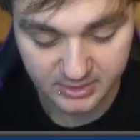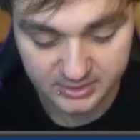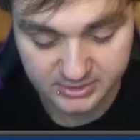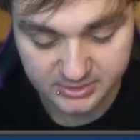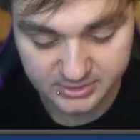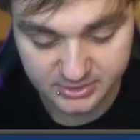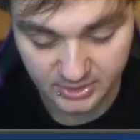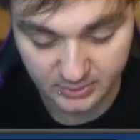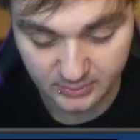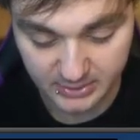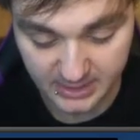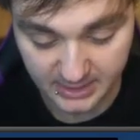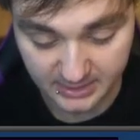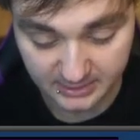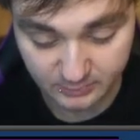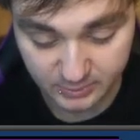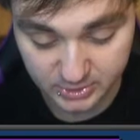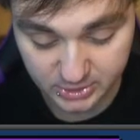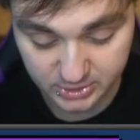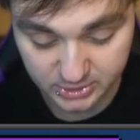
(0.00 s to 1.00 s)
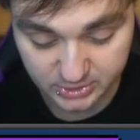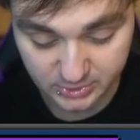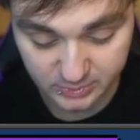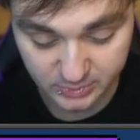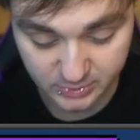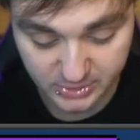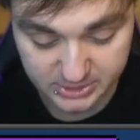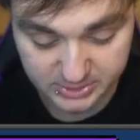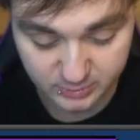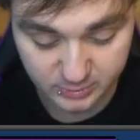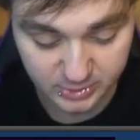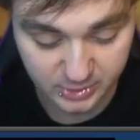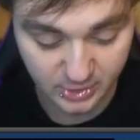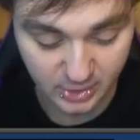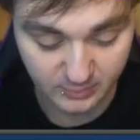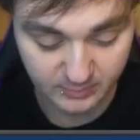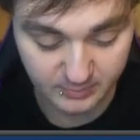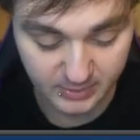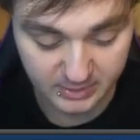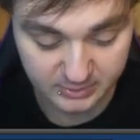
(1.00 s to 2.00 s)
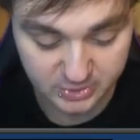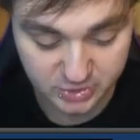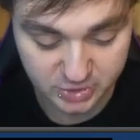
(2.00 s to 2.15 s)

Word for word: So yeah, we're going to do this. We're going to open our